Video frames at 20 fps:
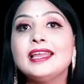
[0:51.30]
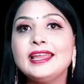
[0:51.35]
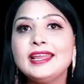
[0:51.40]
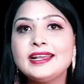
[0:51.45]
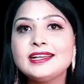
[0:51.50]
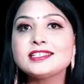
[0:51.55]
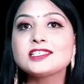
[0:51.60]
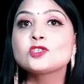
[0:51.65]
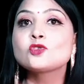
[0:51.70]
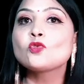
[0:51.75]

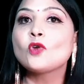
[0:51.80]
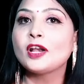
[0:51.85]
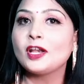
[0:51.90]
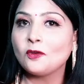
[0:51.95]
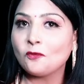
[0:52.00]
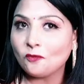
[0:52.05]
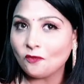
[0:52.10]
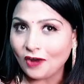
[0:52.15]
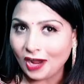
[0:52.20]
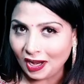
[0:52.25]
it's
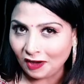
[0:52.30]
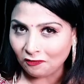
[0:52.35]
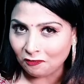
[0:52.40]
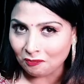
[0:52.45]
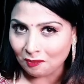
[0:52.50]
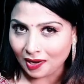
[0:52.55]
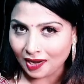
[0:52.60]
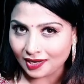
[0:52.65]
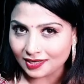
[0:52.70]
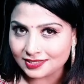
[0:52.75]

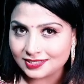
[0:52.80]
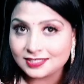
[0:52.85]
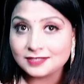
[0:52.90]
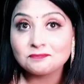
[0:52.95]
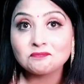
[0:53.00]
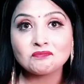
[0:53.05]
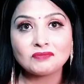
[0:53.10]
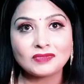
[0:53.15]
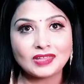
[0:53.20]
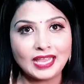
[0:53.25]
25 marks,
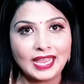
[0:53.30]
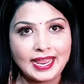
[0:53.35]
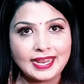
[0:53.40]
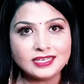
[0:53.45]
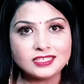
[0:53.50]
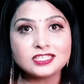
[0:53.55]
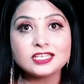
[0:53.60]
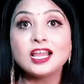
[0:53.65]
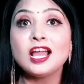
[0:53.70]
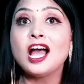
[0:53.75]

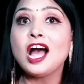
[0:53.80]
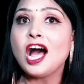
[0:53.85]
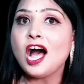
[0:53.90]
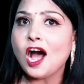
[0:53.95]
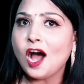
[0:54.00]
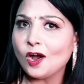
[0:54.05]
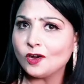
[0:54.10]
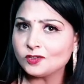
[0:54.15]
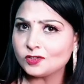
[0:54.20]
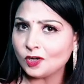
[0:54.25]
and
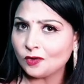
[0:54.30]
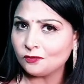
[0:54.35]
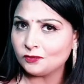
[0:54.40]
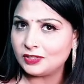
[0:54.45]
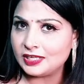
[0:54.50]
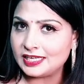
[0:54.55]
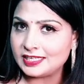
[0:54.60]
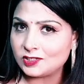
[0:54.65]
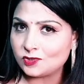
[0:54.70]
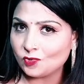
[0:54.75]
out of
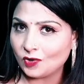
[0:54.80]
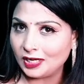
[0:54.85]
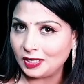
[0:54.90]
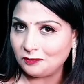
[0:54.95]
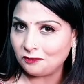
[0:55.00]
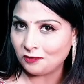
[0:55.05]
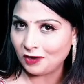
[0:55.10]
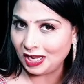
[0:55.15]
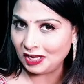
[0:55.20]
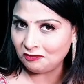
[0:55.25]
these
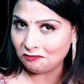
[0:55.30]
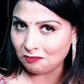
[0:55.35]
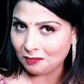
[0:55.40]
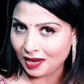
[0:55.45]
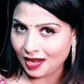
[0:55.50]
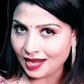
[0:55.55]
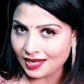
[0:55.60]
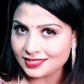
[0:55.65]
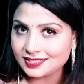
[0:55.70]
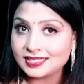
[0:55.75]
25
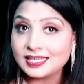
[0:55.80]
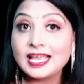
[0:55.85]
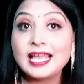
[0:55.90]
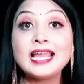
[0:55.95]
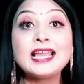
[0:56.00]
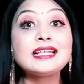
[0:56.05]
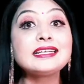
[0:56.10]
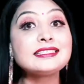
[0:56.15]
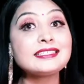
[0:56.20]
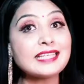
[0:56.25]
marks,
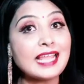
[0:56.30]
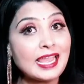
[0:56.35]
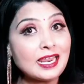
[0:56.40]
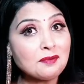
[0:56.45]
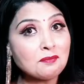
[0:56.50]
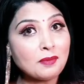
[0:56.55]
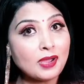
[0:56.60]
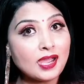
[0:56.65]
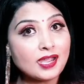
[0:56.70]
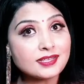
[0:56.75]
10
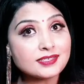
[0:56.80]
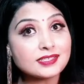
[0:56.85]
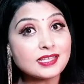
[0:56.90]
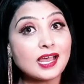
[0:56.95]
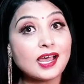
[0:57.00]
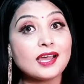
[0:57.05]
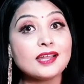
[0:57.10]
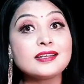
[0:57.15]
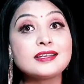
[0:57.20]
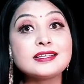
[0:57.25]
marks
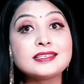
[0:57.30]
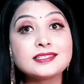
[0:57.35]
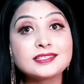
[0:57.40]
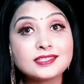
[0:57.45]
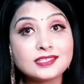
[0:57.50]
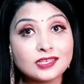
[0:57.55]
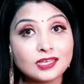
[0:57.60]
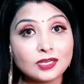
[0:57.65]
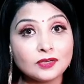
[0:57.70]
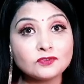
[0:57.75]
are
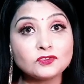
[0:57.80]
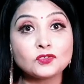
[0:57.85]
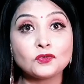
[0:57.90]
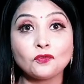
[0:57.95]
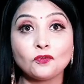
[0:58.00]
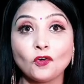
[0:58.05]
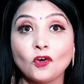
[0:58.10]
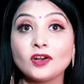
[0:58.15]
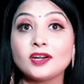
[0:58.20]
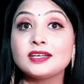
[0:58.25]
reserved
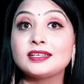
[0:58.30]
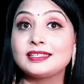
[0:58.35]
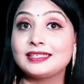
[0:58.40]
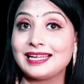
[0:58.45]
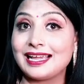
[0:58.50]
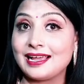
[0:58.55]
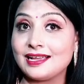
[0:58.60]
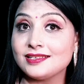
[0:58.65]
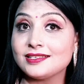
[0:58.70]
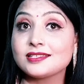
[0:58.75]
for a
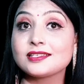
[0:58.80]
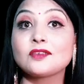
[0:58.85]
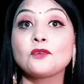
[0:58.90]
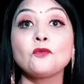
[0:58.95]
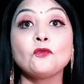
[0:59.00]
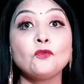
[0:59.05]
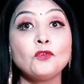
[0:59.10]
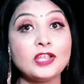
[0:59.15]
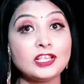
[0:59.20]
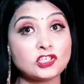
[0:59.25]
task
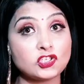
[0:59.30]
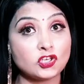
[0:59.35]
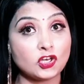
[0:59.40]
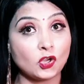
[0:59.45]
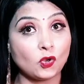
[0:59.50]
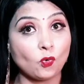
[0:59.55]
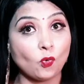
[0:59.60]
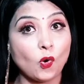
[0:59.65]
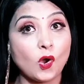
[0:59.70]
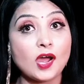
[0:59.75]
which
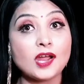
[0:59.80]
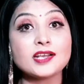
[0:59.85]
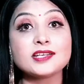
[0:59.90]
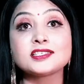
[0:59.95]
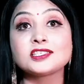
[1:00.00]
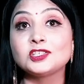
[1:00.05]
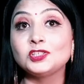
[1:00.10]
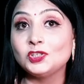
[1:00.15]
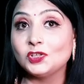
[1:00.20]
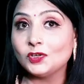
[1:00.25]

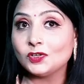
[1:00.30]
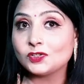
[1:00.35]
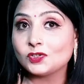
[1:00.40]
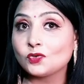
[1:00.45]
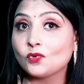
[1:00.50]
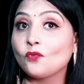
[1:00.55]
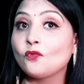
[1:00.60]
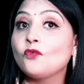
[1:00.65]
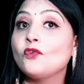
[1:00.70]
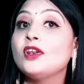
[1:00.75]
requires you
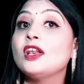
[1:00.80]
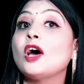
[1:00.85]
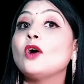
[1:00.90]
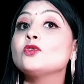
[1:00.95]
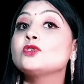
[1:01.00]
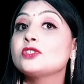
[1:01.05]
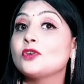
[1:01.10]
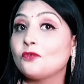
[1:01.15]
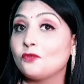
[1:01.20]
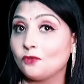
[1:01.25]
to fill
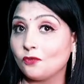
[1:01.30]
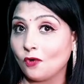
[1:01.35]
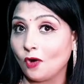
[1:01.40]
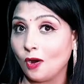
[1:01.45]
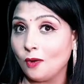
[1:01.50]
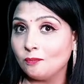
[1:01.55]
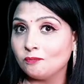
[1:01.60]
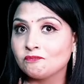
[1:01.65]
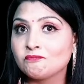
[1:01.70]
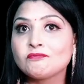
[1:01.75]
out a
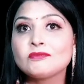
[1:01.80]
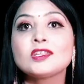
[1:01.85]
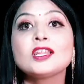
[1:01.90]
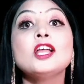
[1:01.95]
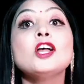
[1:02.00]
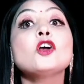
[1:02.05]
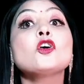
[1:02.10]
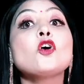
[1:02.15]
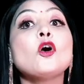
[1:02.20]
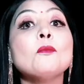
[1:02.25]
form.
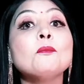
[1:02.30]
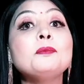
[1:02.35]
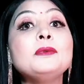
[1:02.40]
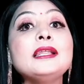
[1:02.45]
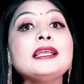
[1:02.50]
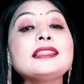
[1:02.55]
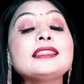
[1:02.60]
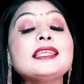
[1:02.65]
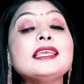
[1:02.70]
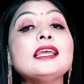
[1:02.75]

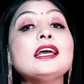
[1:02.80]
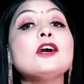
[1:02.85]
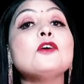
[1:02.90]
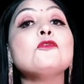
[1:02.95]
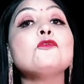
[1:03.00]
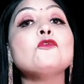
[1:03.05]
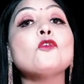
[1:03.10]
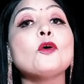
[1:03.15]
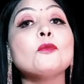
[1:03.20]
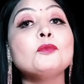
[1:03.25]
Compléter
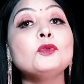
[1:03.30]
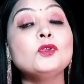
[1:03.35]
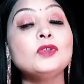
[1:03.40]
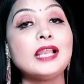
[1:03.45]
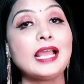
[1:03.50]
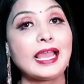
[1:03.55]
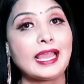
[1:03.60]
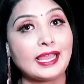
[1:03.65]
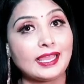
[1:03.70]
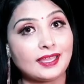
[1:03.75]
un
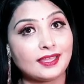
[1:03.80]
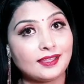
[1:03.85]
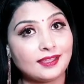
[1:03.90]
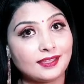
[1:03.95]
formulaire.